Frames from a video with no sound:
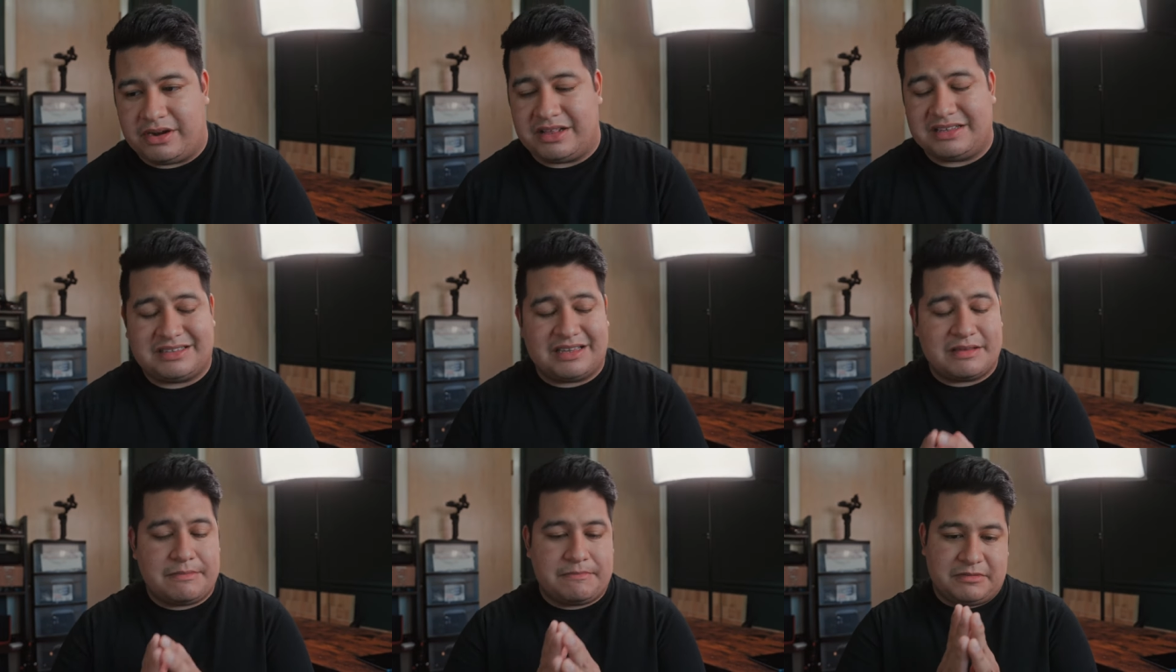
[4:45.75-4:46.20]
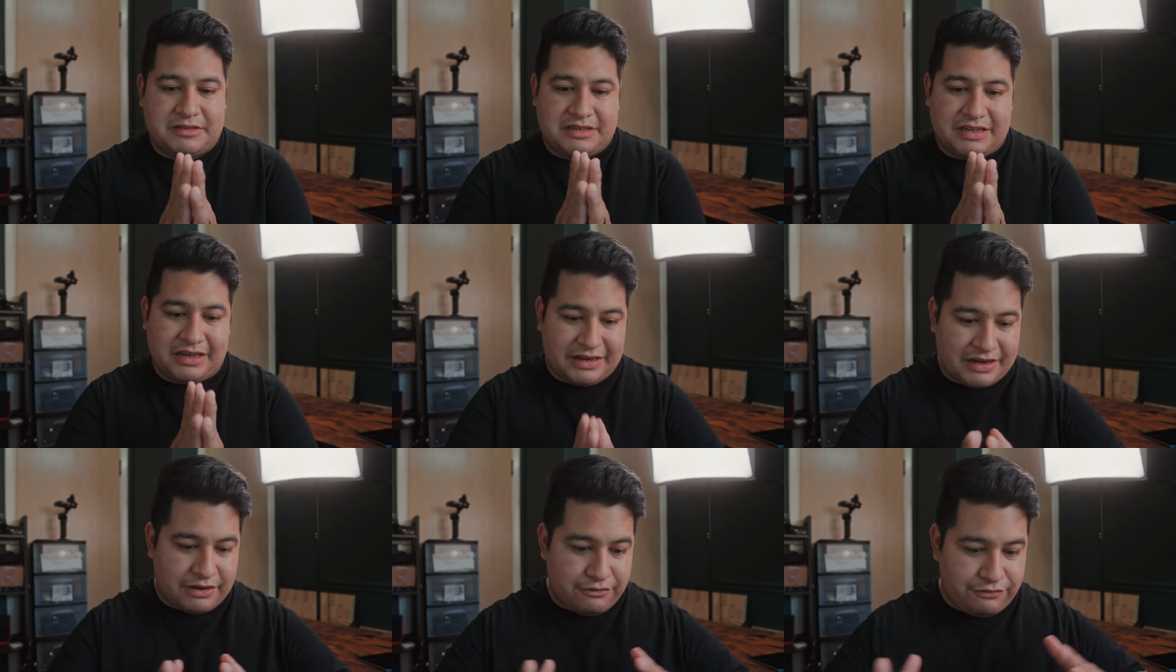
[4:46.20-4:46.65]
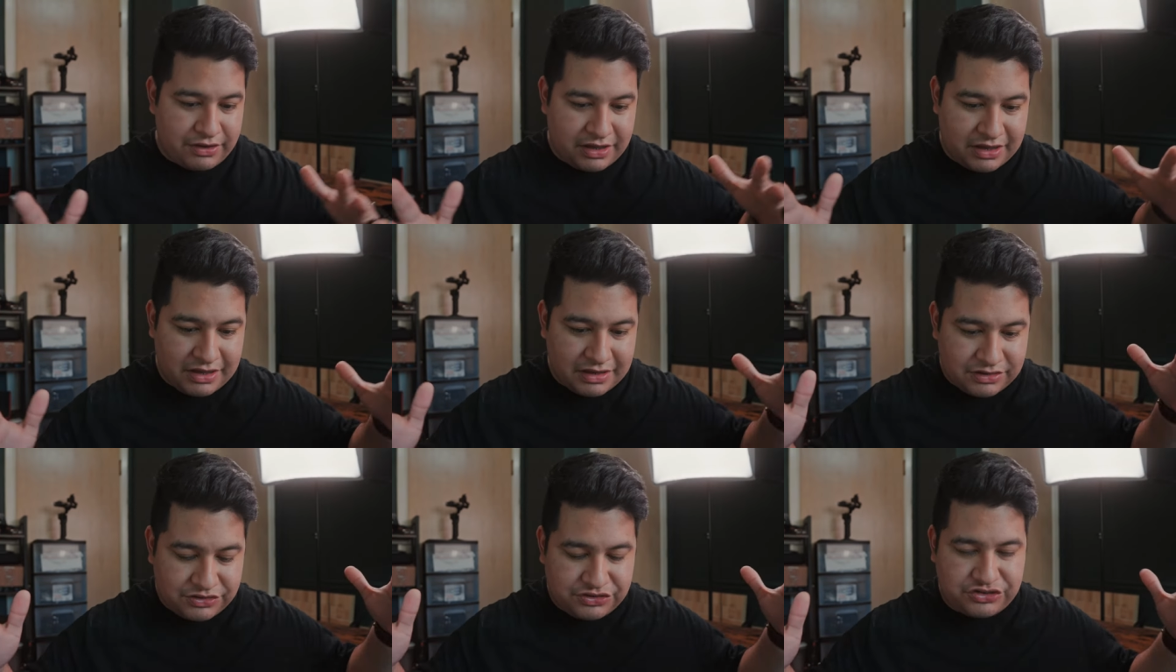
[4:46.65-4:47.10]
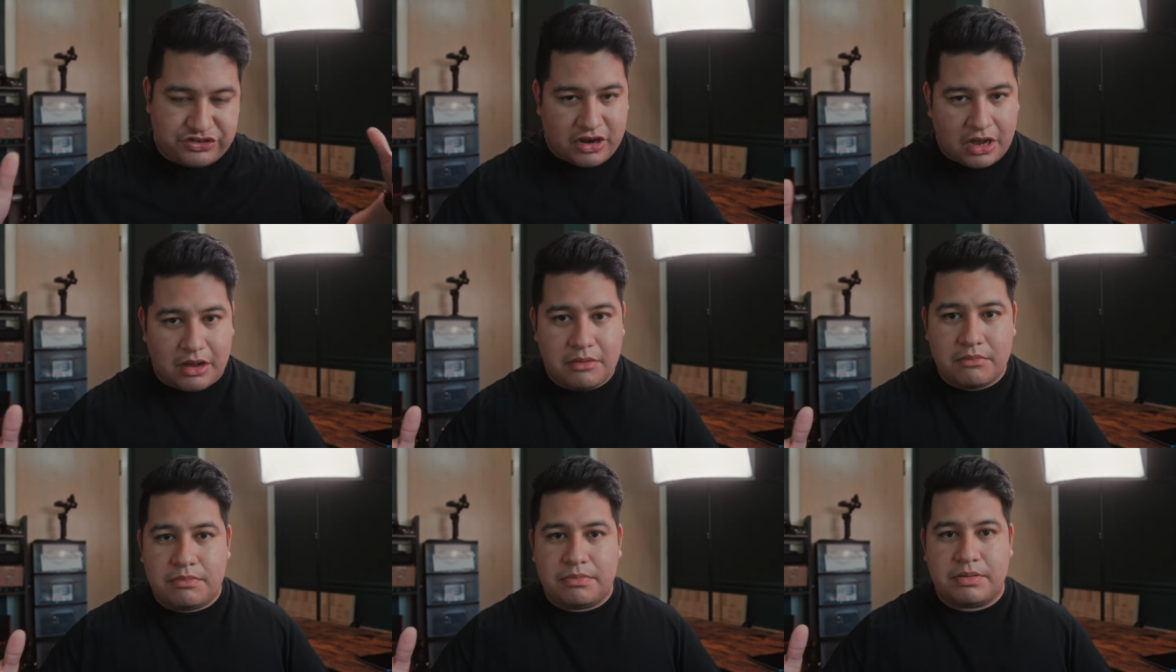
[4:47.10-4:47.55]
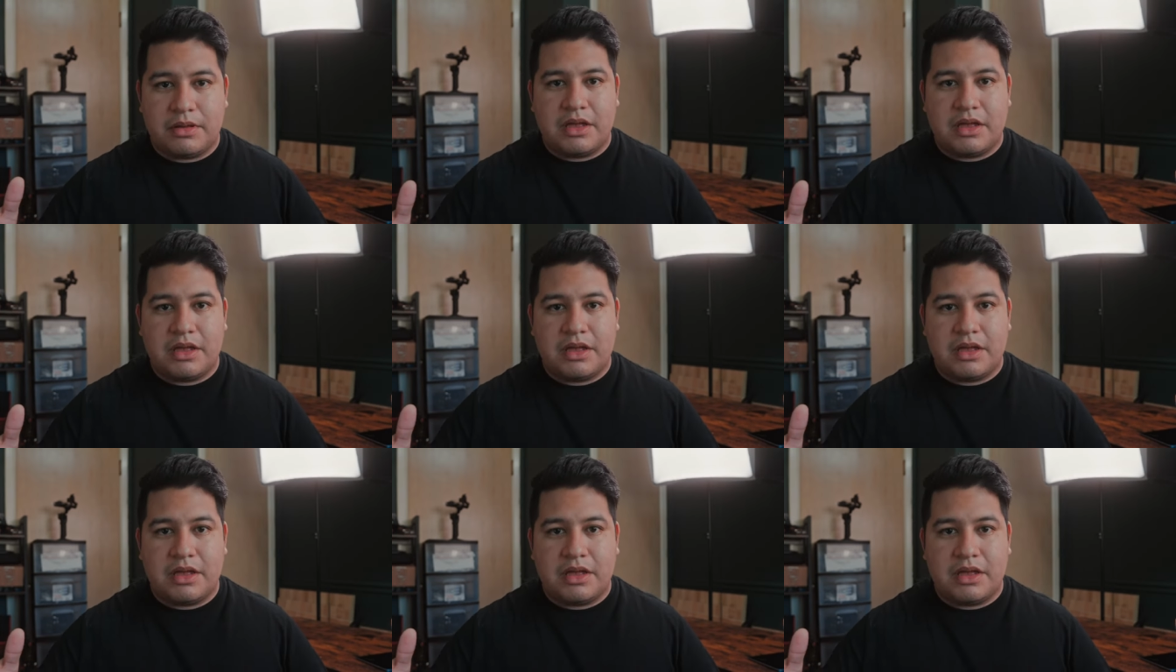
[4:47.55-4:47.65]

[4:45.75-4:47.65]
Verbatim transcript: It's a significant jump.